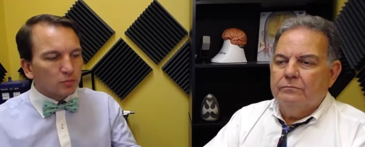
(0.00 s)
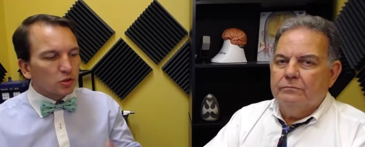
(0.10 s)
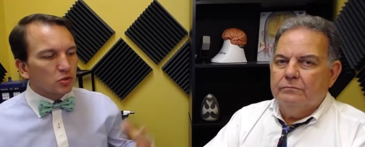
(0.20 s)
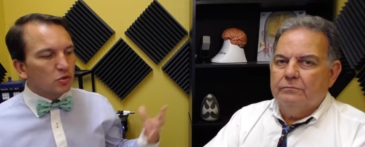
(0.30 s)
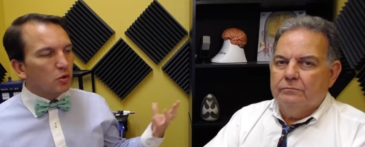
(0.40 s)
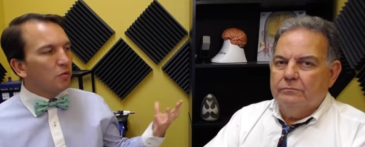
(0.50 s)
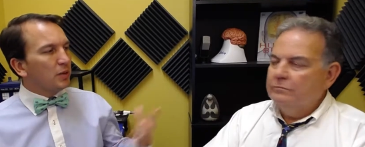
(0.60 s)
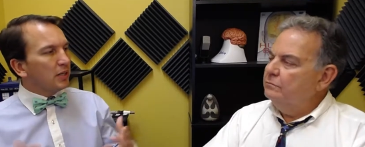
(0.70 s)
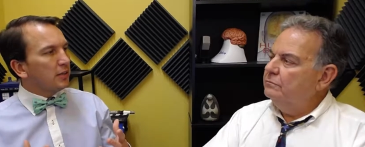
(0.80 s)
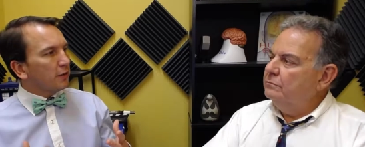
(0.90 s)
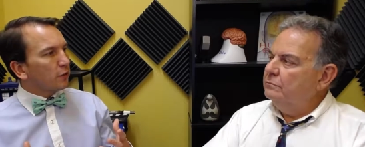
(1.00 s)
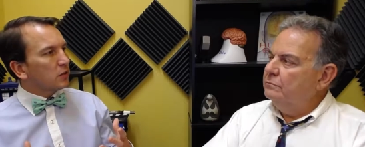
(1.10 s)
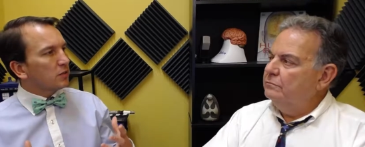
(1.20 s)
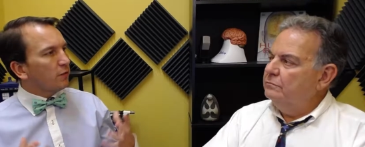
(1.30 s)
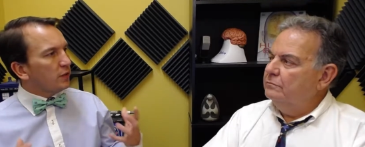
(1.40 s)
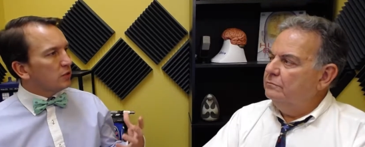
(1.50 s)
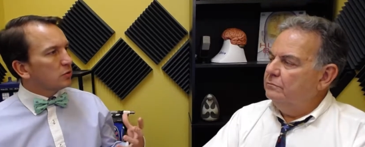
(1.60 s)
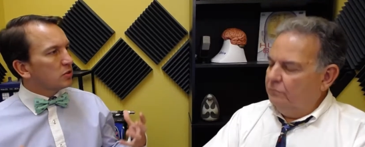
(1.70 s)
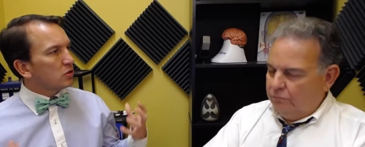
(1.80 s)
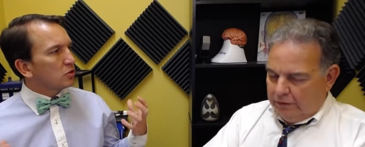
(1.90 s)
Speaker 1: so many different
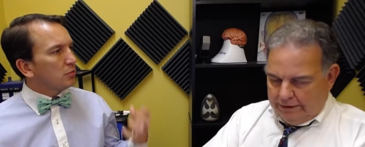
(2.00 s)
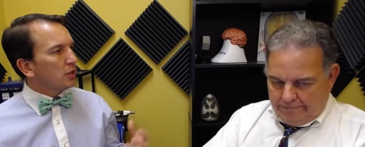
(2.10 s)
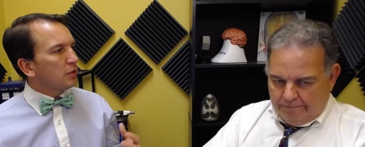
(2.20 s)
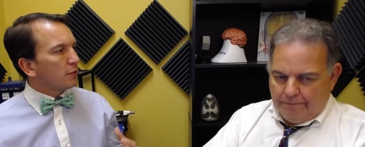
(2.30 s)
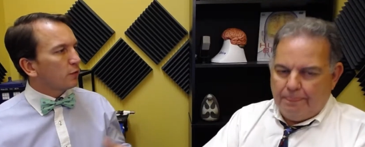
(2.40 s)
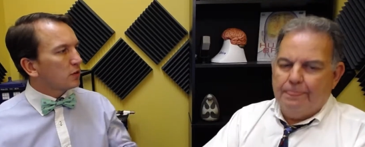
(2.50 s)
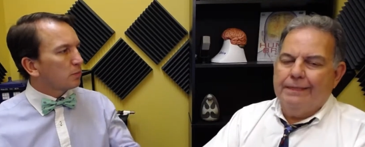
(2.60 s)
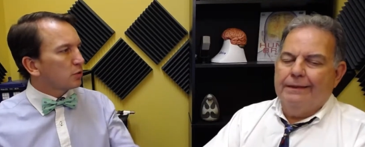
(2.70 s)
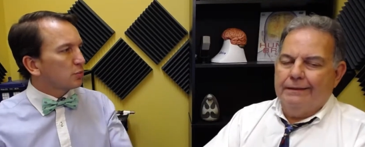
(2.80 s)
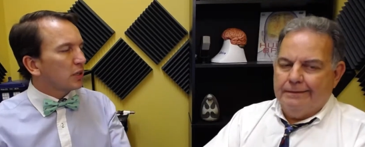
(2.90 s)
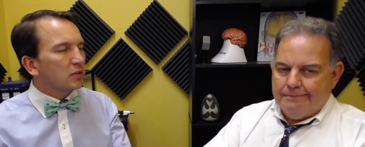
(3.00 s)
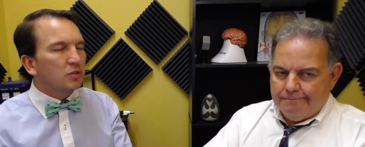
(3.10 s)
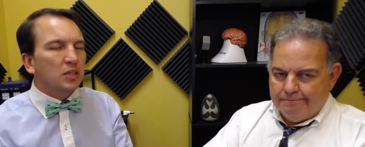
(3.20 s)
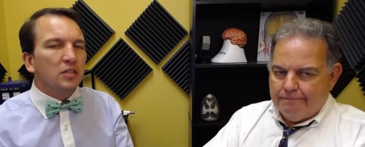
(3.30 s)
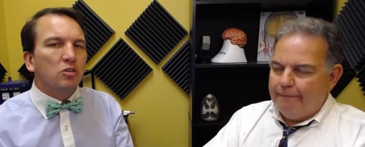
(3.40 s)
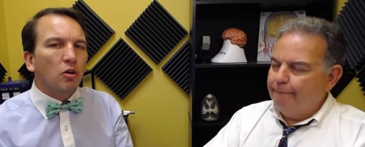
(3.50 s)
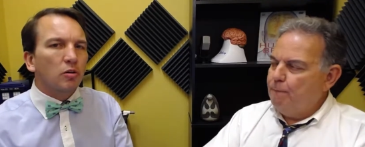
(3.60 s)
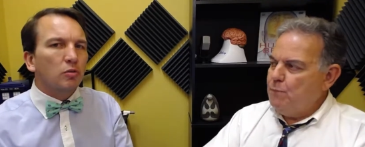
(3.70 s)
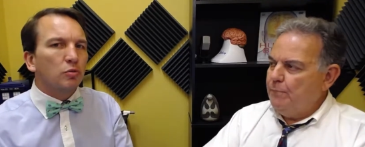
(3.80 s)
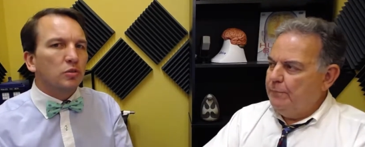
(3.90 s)
fields and right. so many different perspectives that this
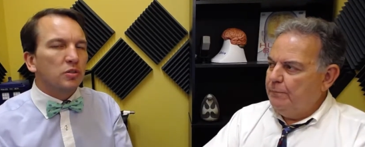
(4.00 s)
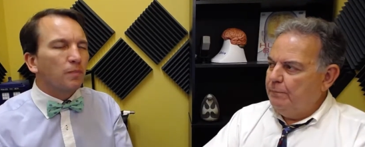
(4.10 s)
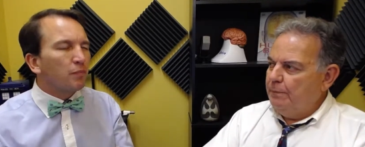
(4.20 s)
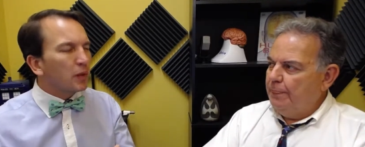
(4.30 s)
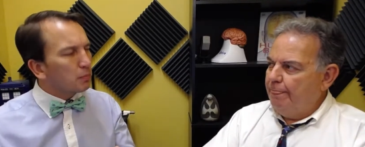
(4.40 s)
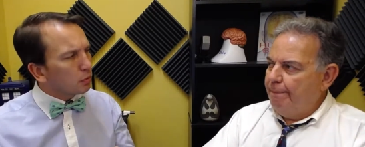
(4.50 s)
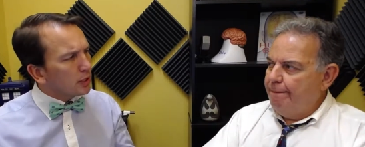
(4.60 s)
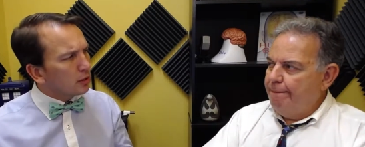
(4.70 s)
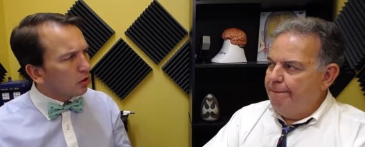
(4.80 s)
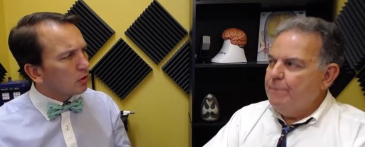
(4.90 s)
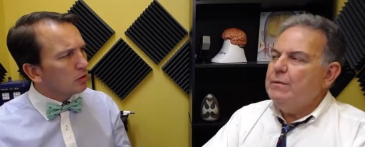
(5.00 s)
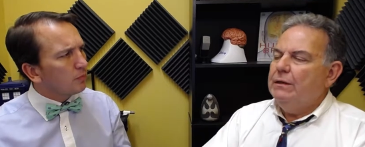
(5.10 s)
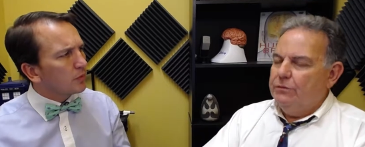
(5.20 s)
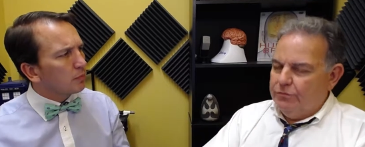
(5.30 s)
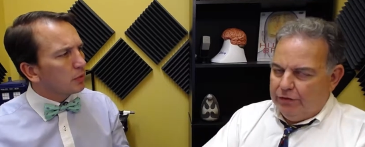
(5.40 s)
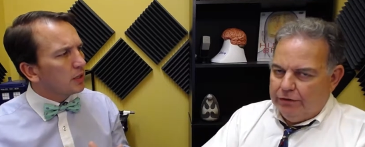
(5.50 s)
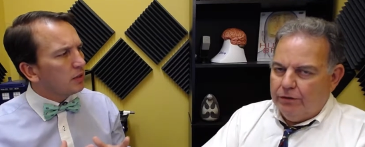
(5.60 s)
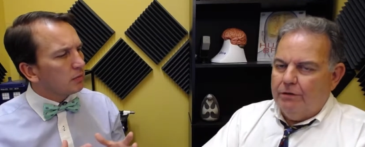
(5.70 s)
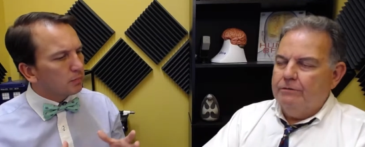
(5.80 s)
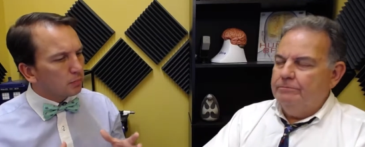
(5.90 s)
article is pretty long. It's very pretty,
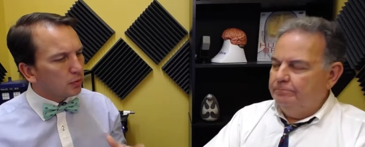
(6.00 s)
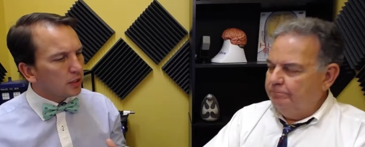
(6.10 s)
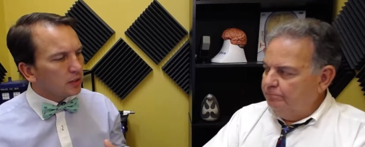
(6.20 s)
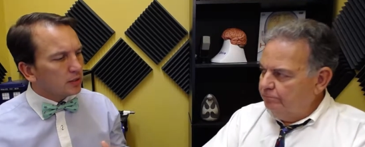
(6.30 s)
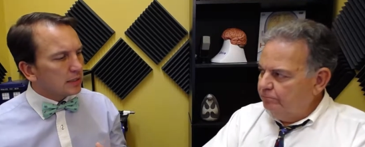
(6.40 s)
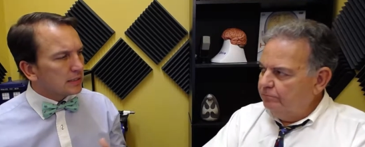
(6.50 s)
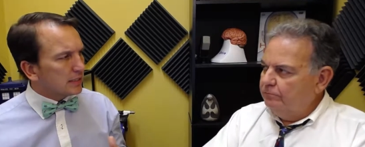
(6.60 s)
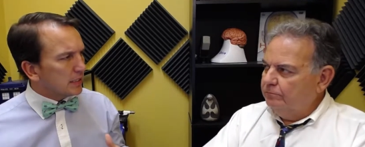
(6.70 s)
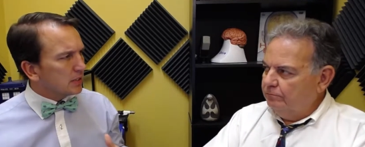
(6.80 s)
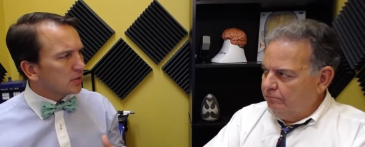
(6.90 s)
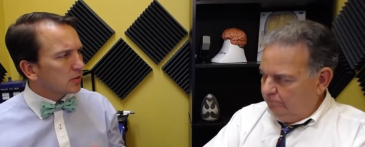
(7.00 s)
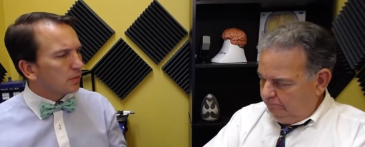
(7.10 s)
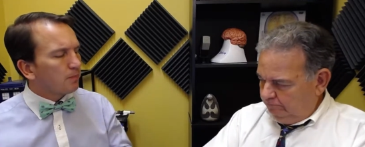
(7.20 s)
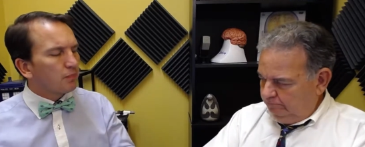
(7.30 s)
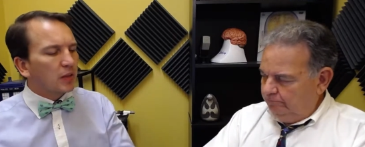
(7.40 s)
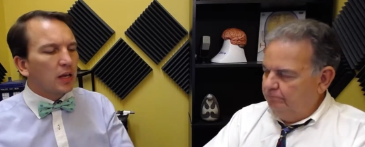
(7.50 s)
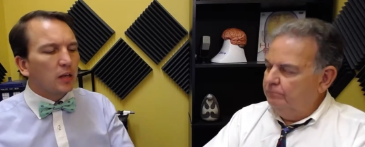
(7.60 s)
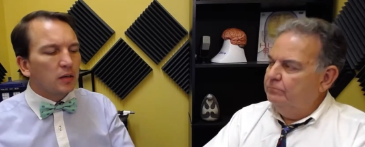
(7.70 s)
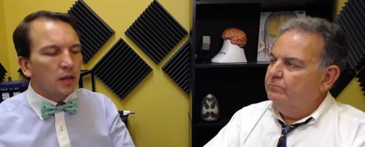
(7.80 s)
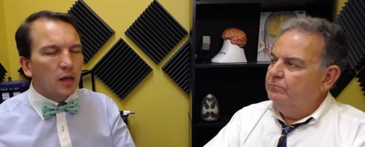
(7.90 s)
long, pretty dense, mm-hmm.
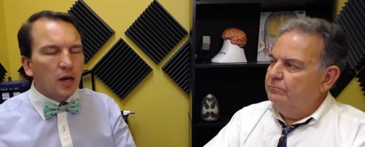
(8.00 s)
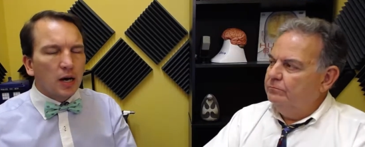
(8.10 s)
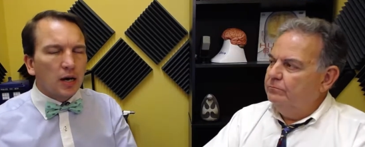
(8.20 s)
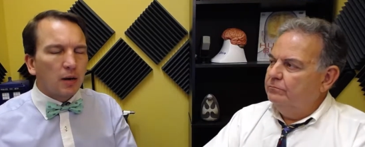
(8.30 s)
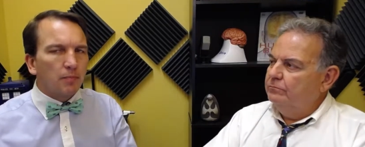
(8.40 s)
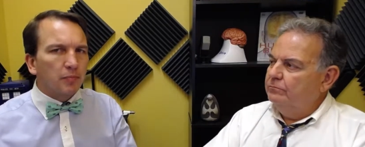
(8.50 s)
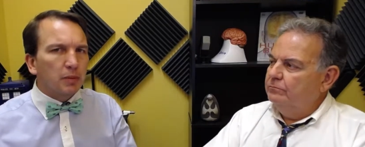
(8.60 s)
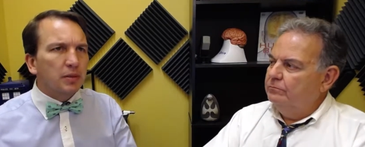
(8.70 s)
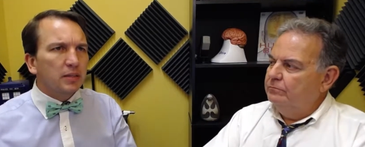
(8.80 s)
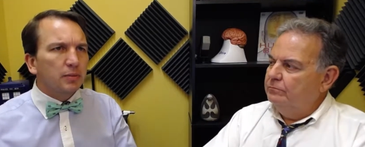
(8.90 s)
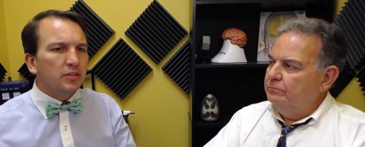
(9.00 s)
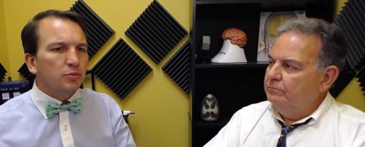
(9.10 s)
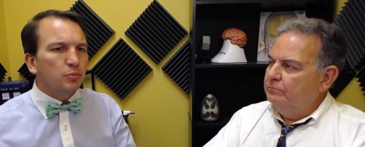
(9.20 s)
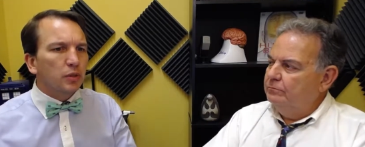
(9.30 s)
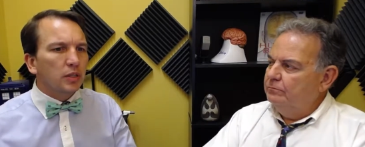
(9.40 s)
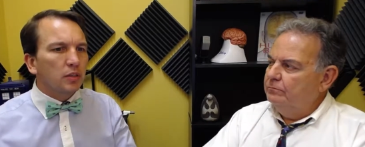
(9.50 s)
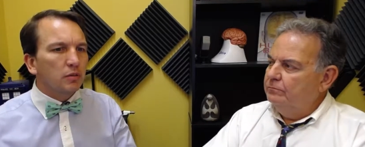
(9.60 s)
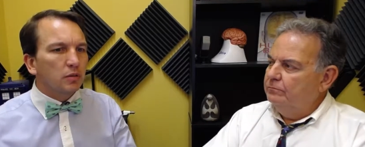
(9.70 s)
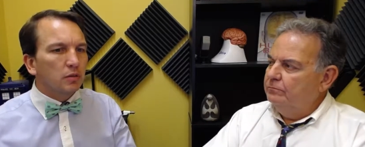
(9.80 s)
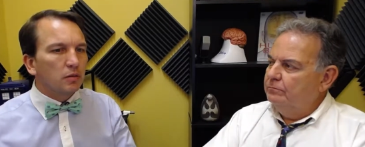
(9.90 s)
and um, but it, but it's really
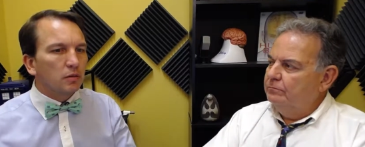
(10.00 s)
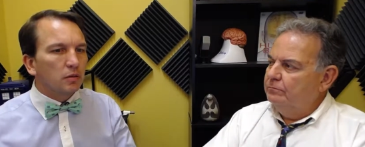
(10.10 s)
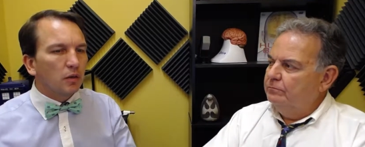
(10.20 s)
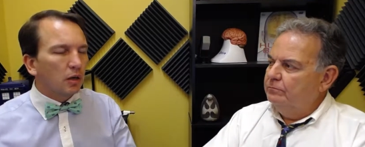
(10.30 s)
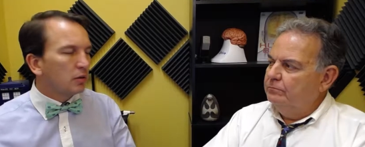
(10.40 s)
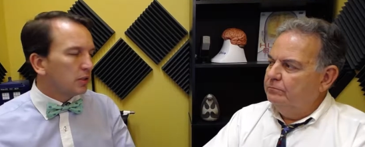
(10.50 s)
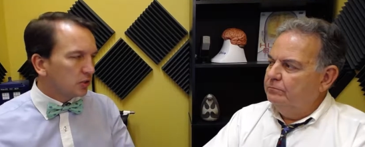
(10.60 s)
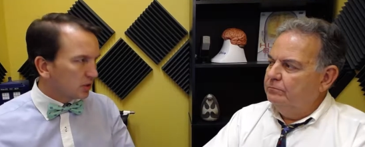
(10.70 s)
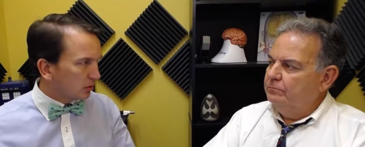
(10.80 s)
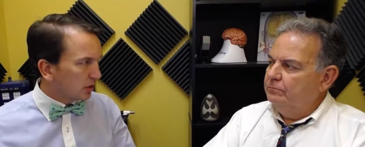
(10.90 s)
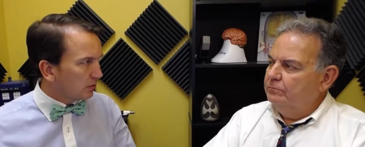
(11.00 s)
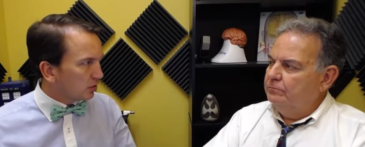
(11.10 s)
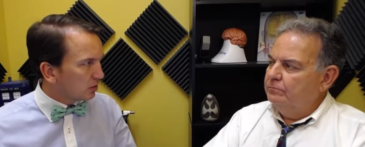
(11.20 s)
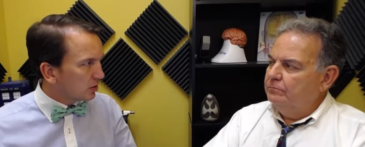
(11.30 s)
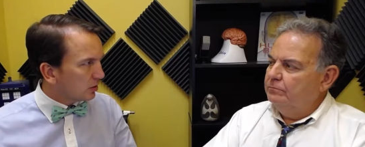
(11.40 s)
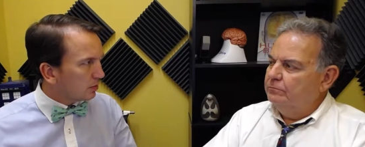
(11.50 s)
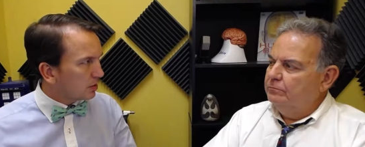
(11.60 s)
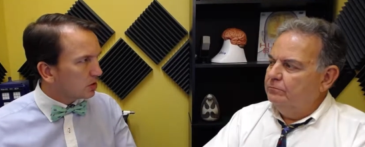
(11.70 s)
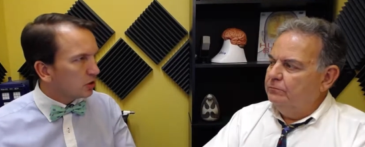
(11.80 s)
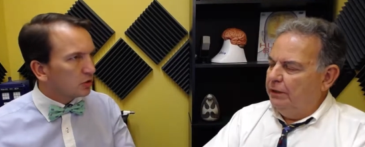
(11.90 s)
uh, it just gives you so,
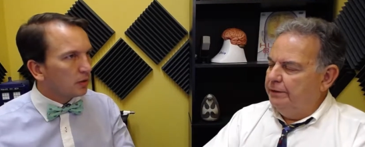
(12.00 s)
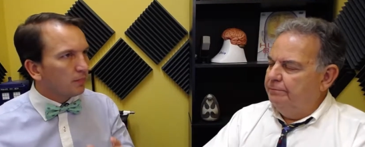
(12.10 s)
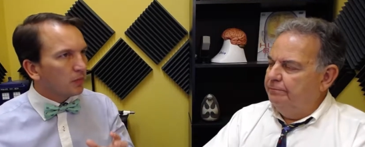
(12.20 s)
such right.